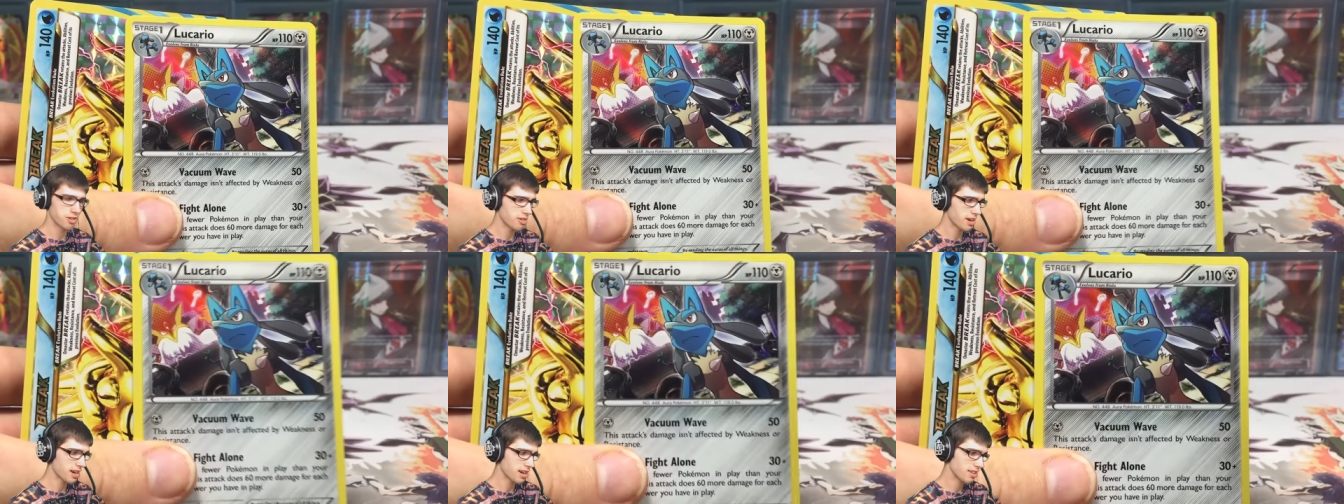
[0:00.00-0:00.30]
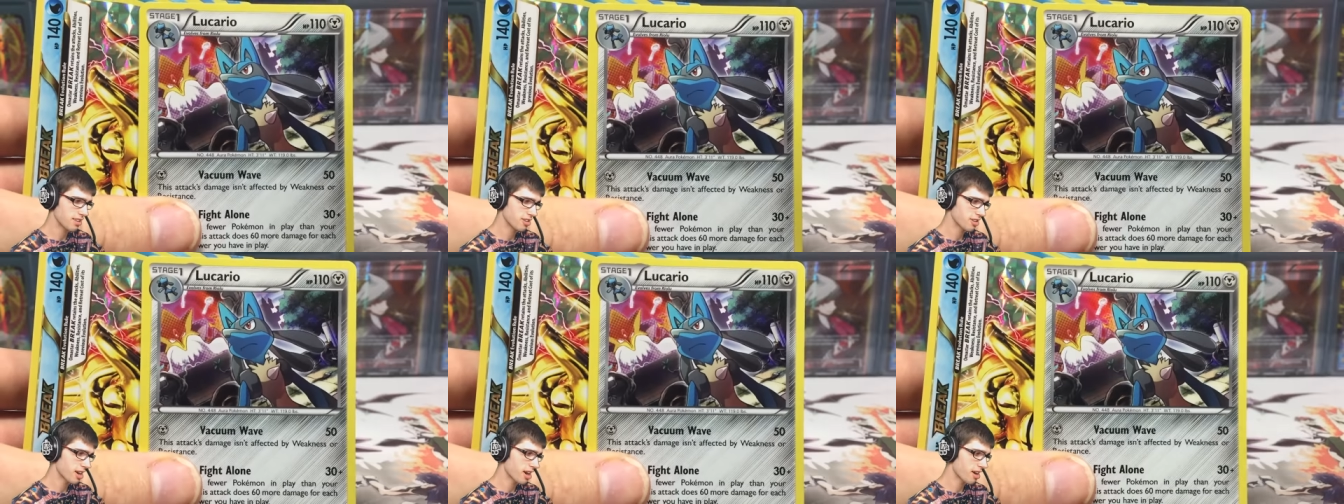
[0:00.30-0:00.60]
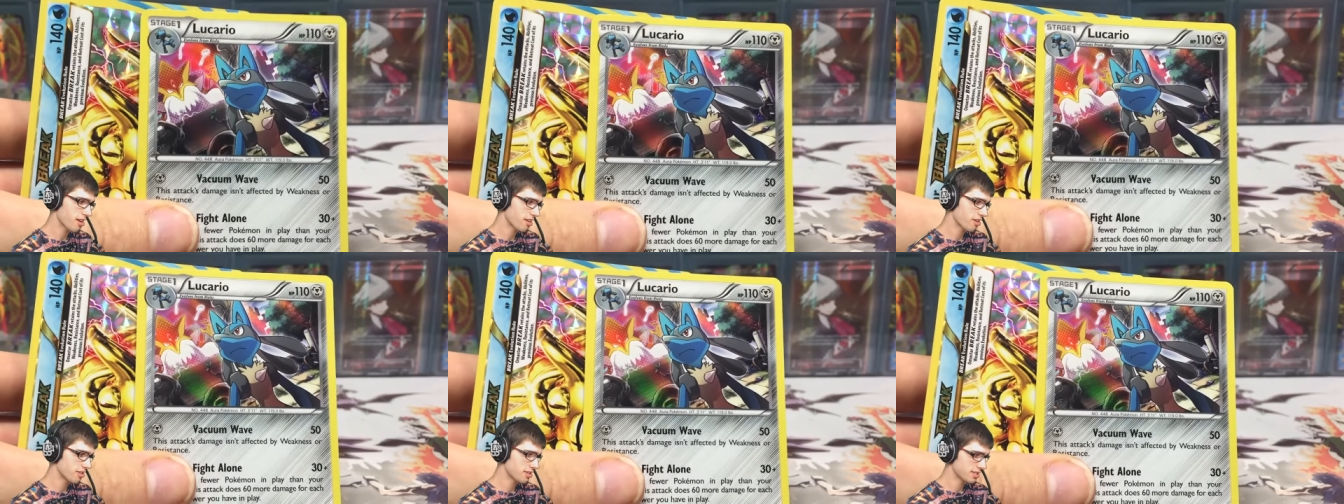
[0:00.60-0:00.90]
Do you reckon
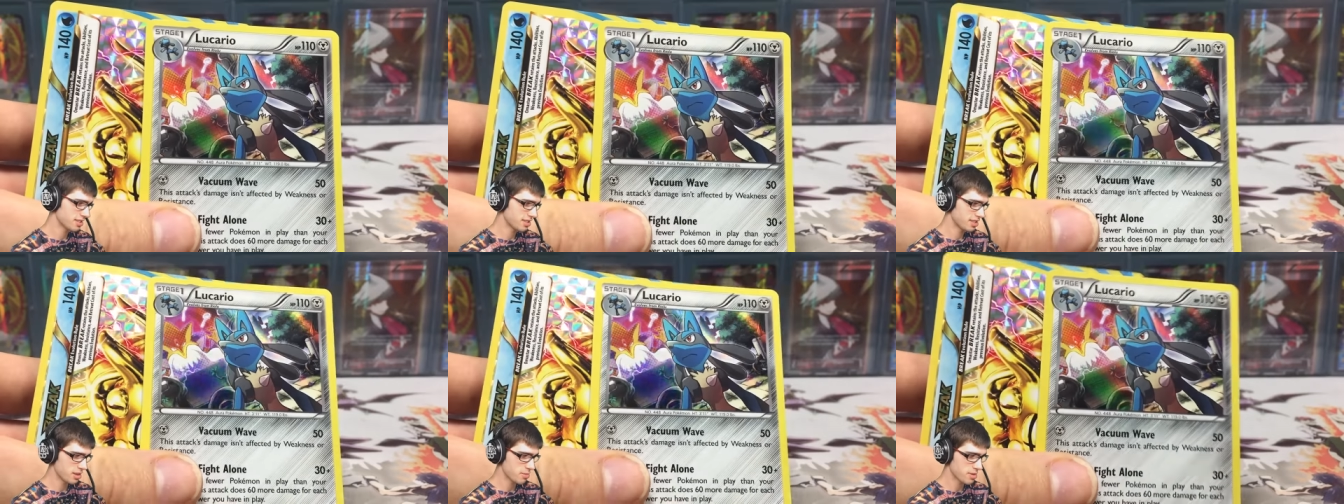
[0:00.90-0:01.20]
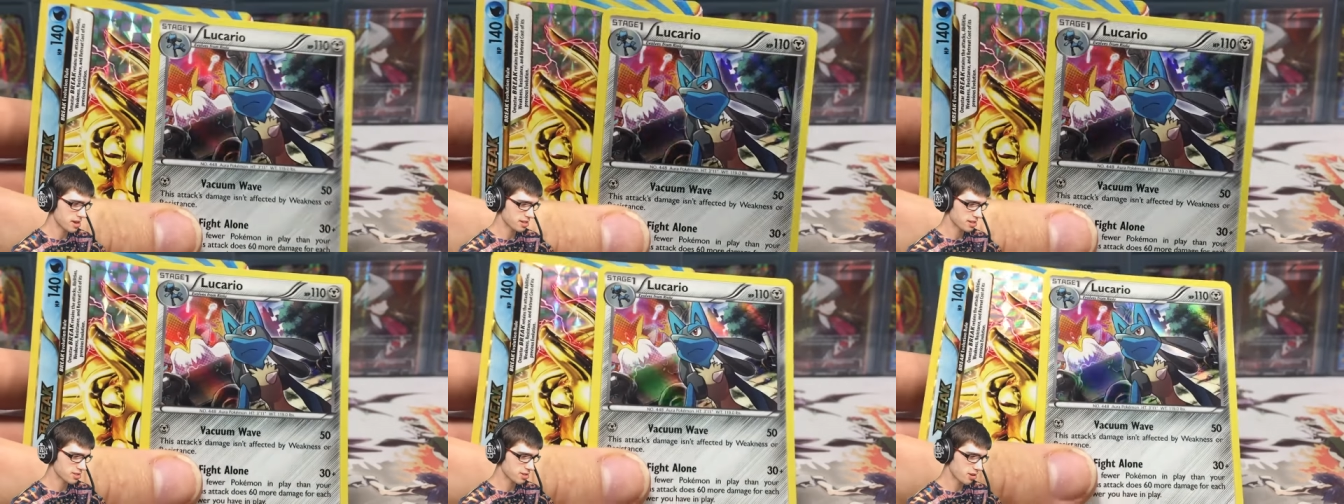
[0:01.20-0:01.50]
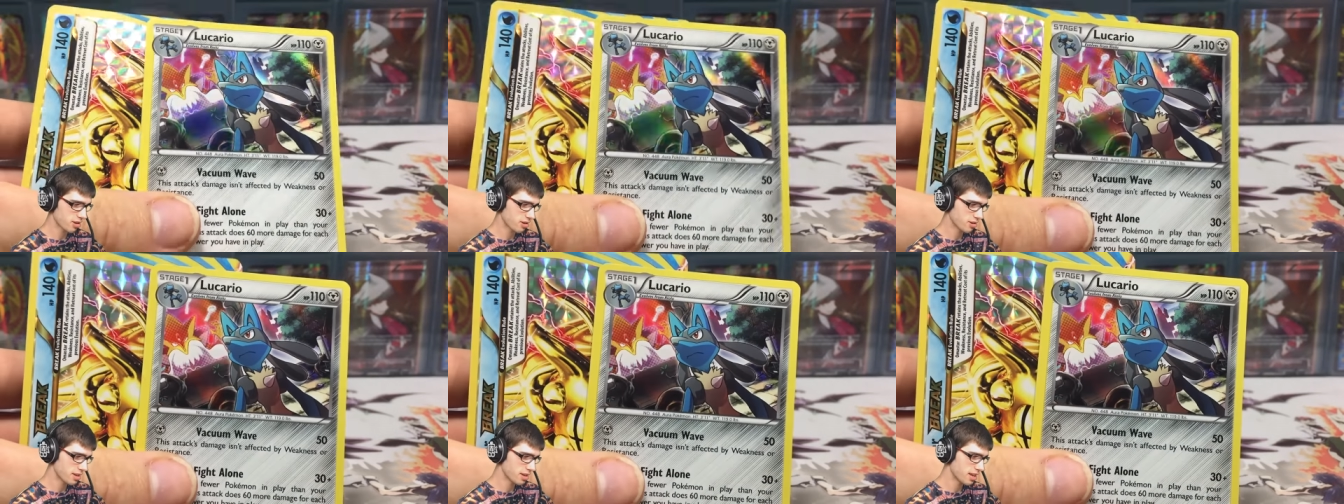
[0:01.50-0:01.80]
Lucario is the best
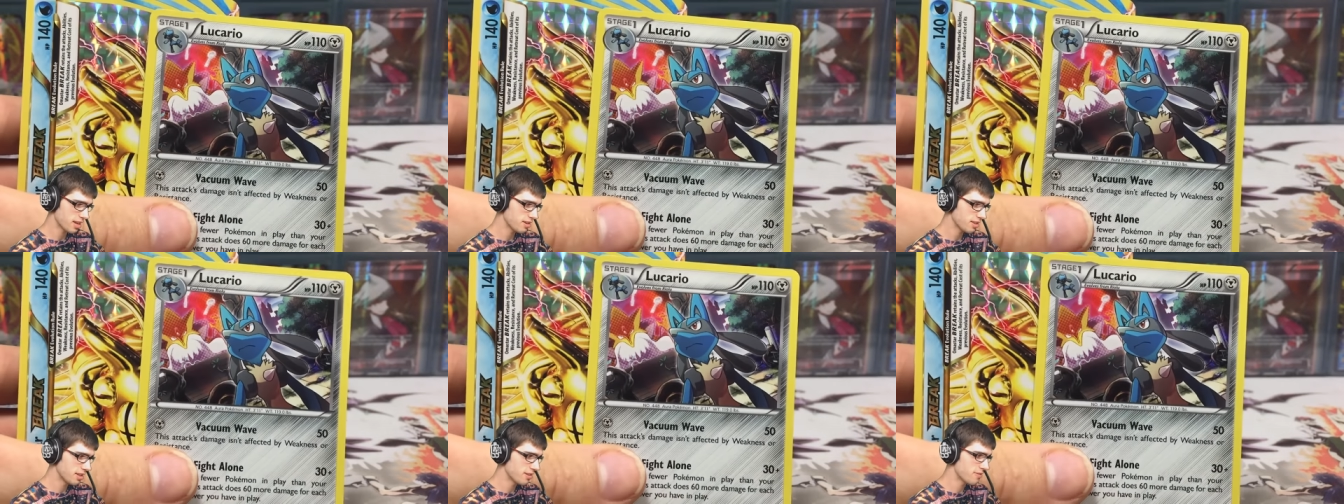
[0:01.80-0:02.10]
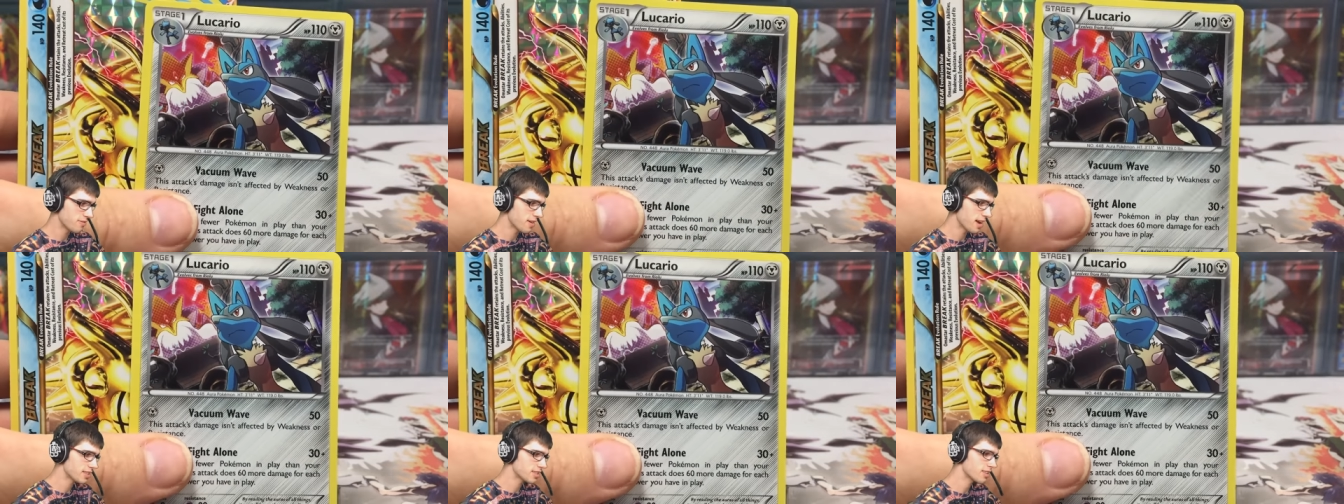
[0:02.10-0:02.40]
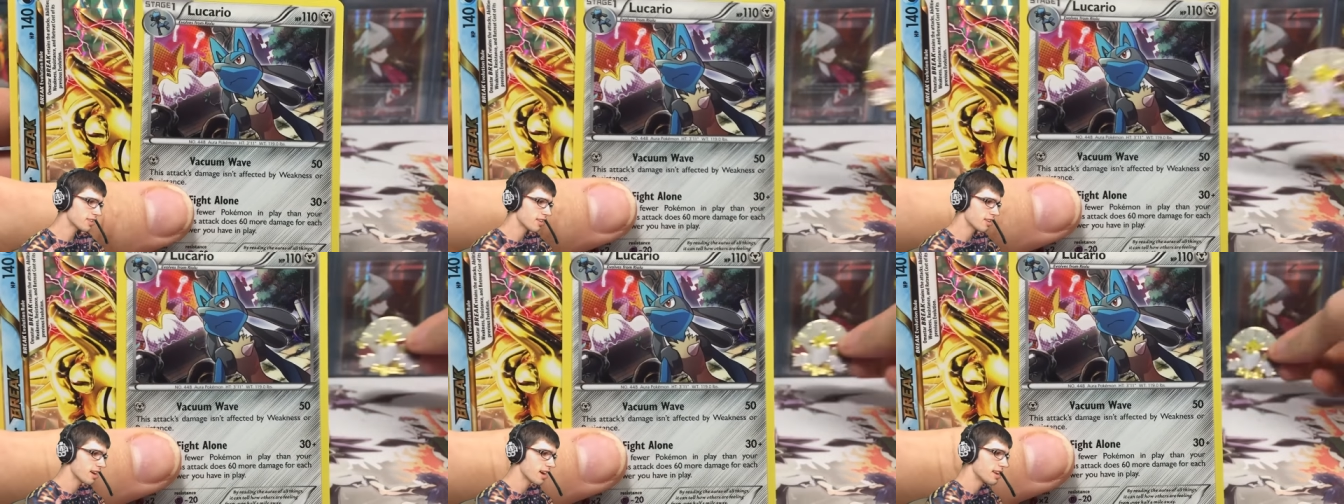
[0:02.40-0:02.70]
holo in the
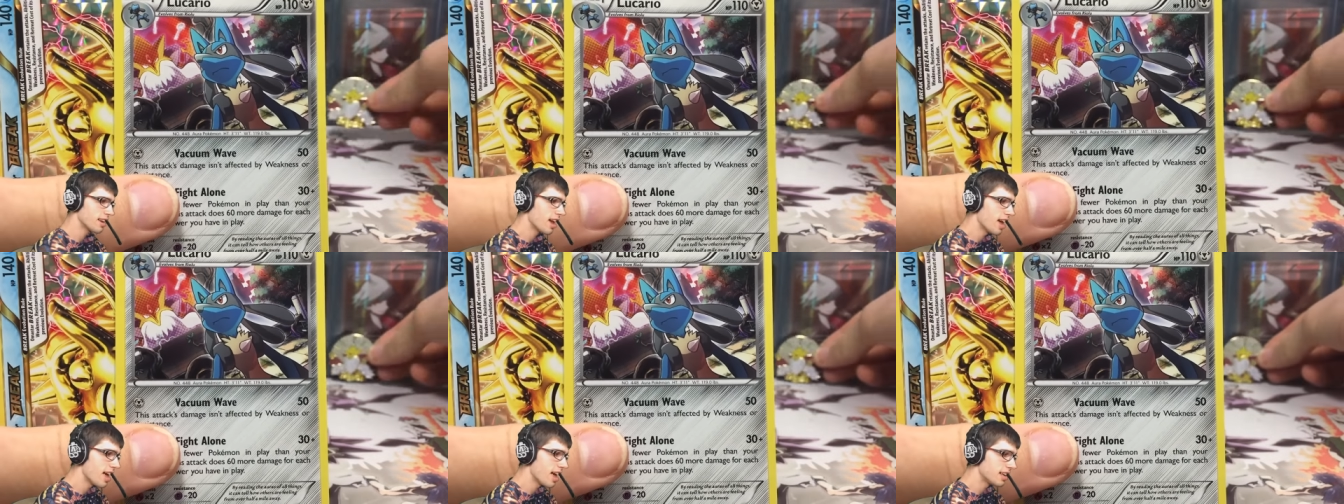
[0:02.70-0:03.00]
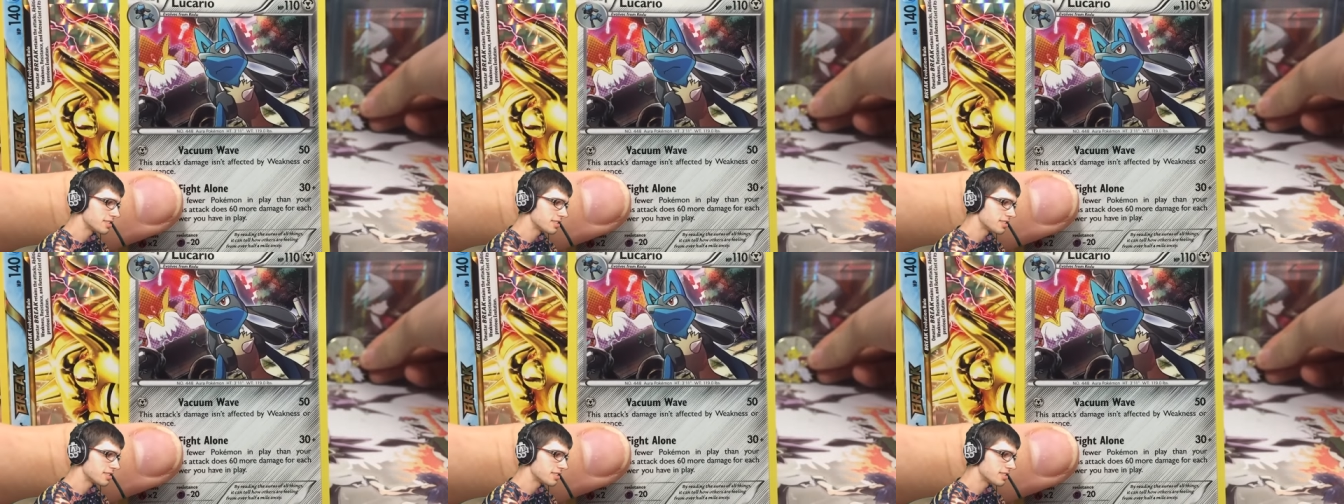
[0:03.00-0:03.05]
Fates Collide